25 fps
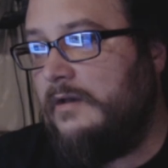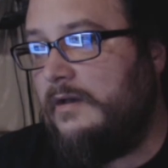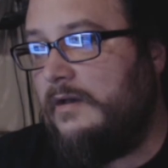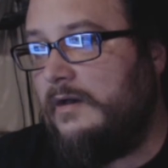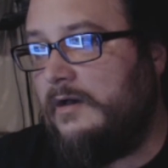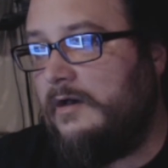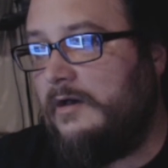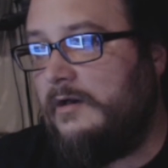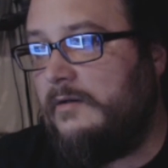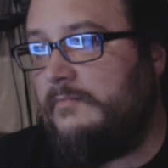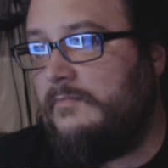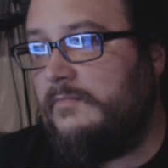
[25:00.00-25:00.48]

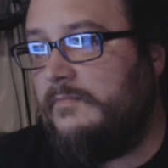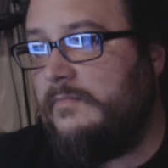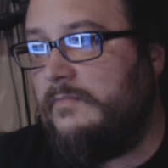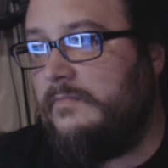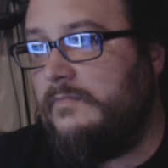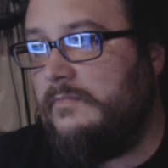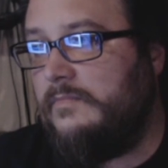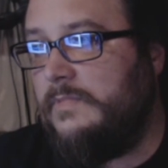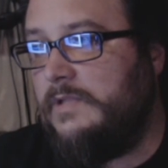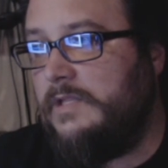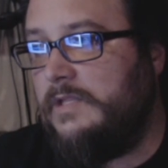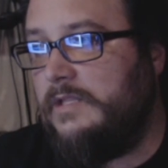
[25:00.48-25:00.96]

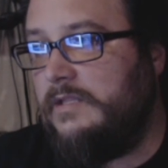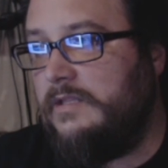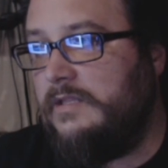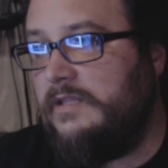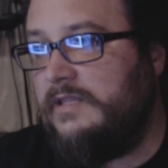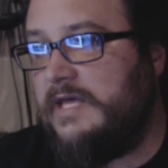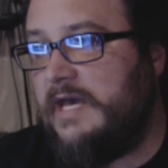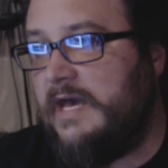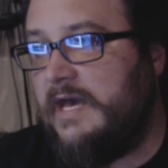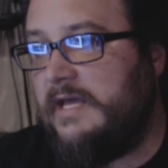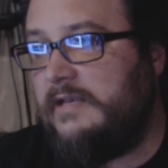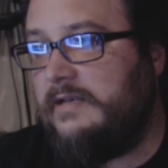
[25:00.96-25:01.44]

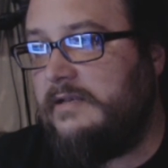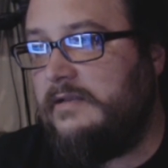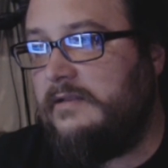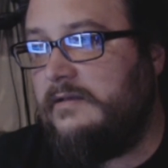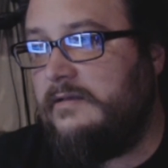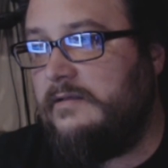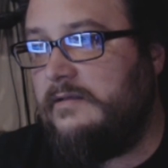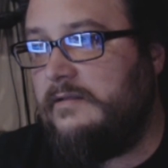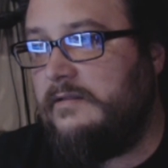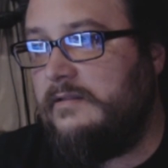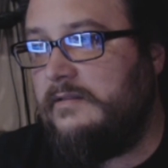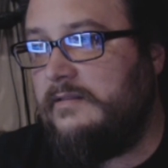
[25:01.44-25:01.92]
That
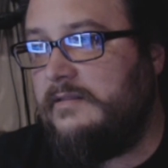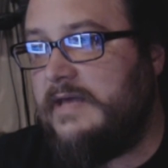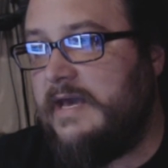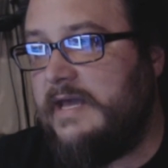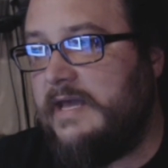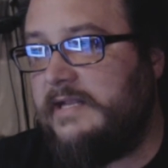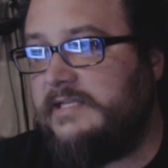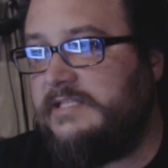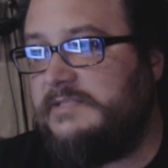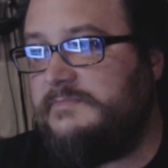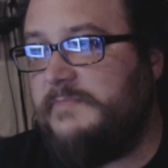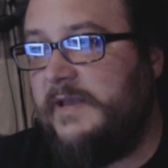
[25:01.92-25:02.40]

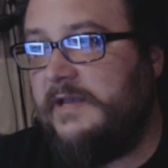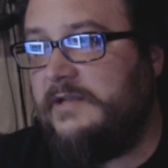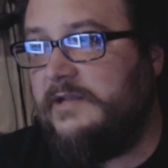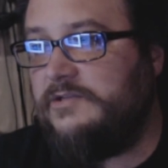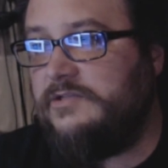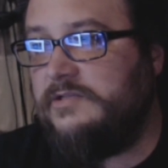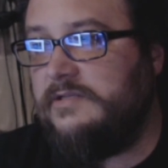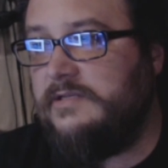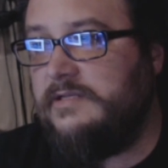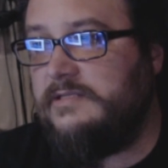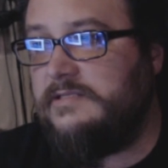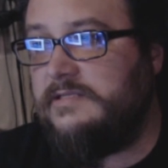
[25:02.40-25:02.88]

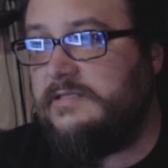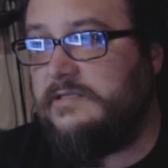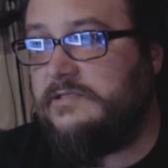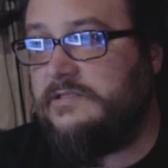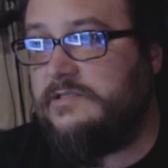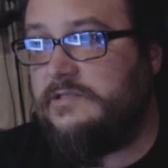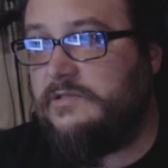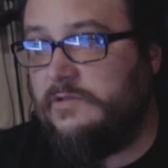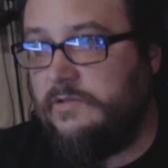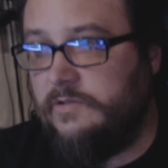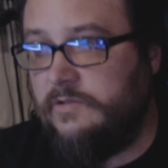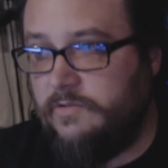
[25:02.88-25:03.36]
expansion is
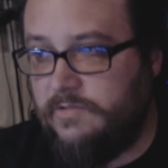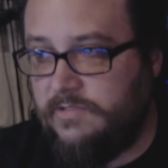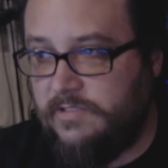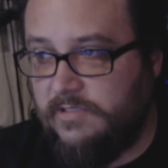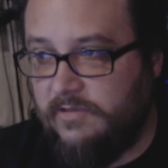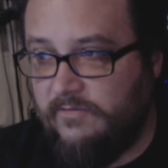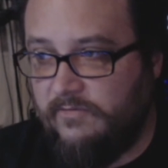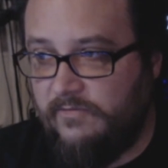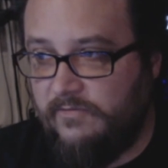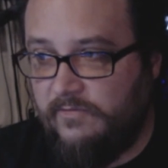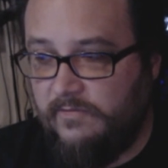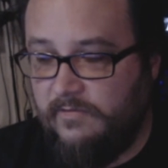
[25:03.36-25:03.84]

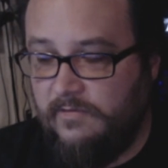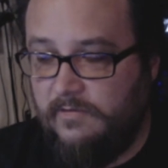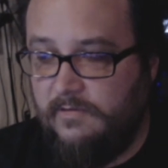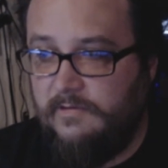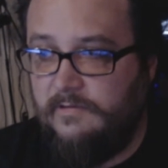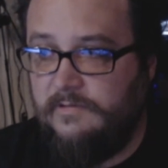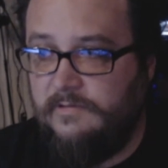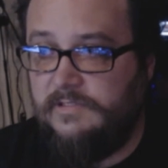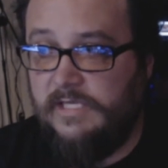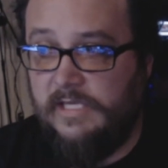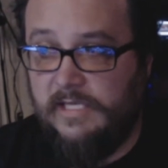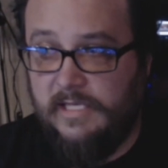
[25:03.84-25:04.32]
exclusive
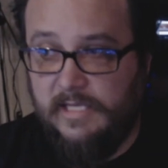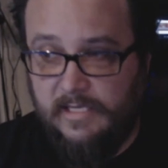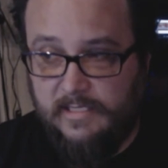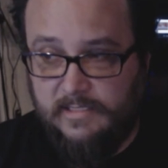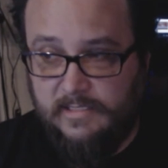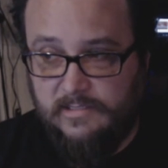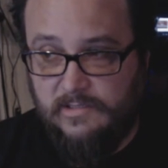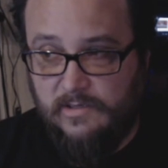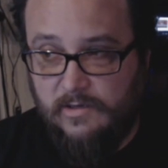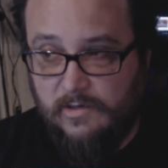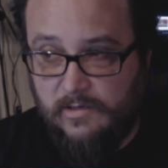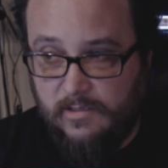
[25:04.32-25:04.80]
to
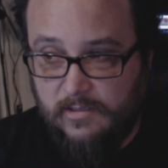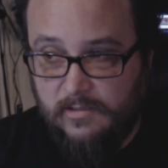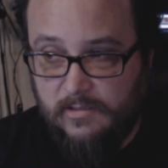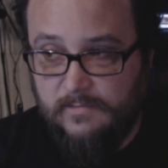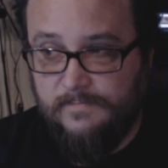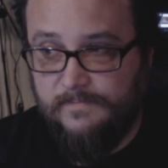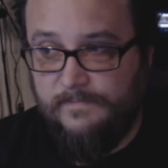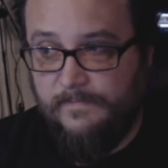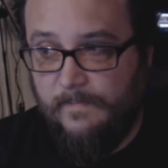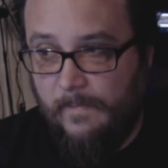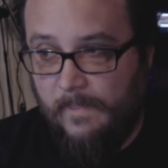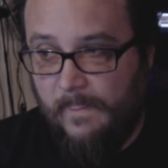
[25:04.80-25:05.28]
Kickstarter,
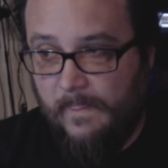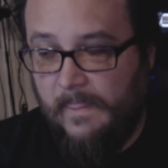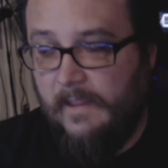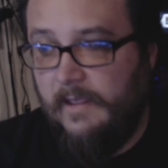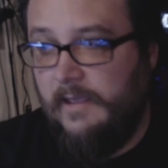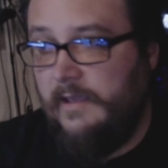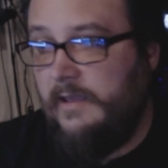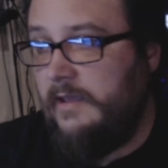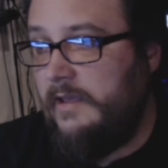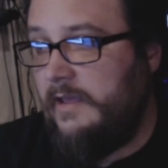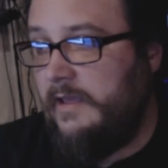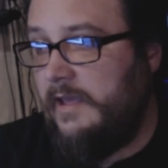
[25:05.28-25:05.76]

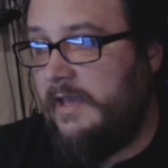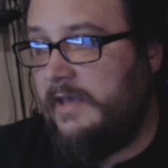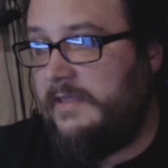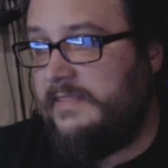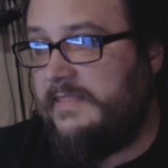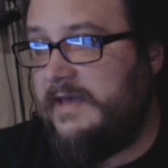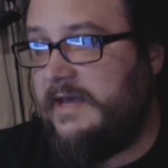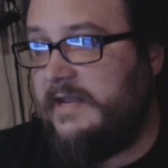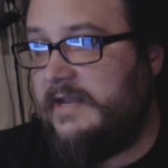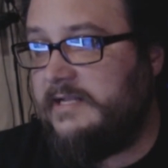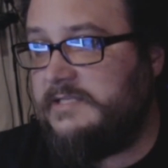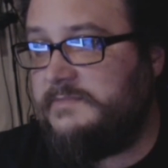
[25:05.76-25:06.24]
and
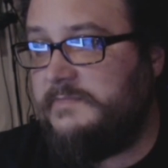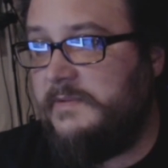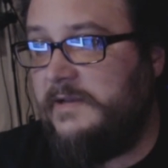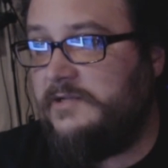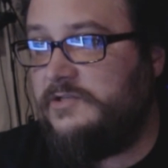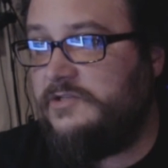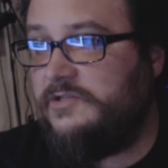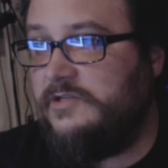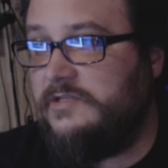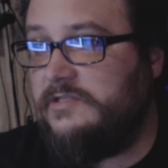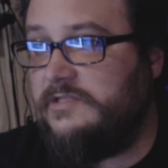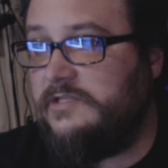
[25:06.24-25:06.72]
that
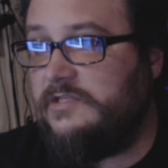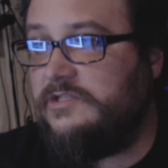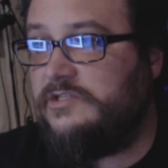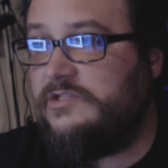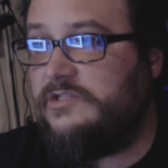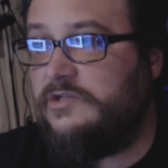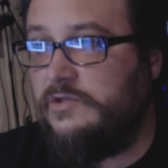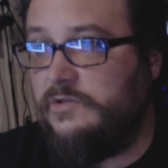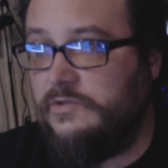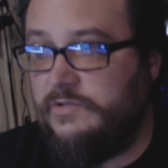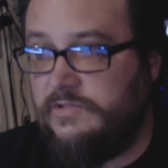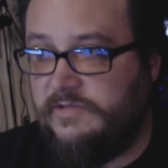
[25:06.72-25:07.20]
expansion is
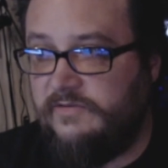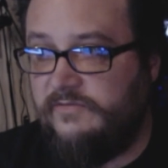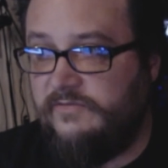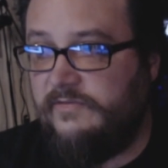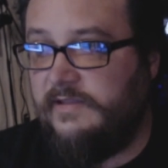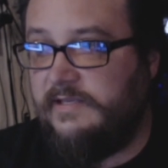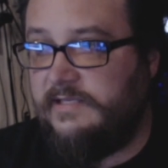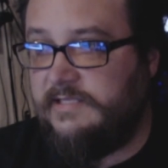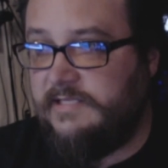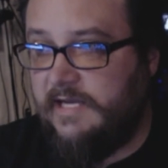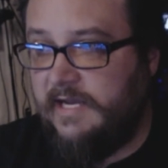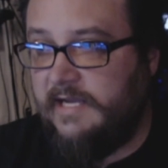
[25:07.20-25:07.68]

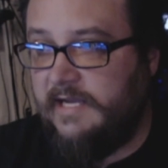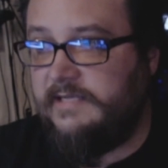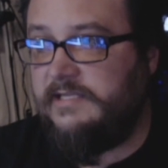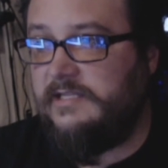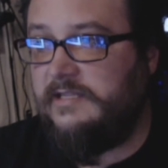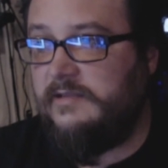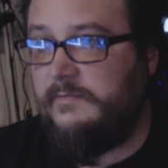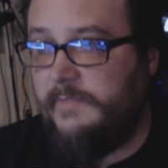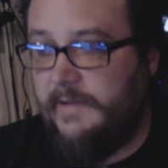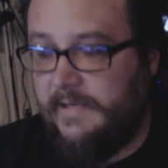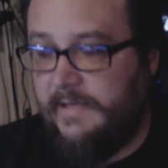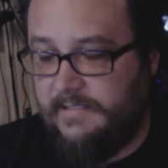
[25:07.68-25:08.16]
exclusively tied to
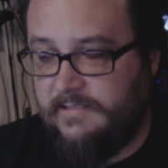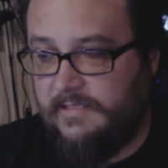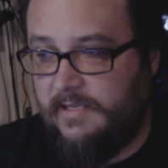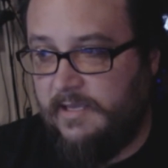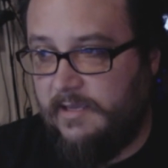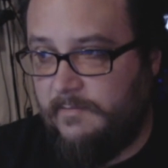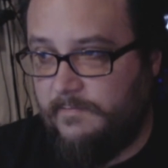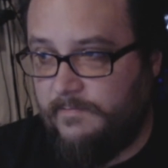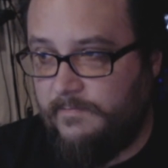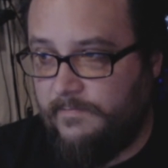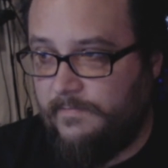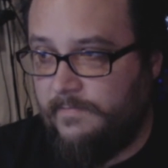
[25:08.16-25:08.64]
the base
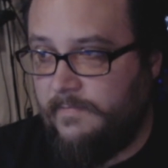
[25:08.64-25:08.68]
game.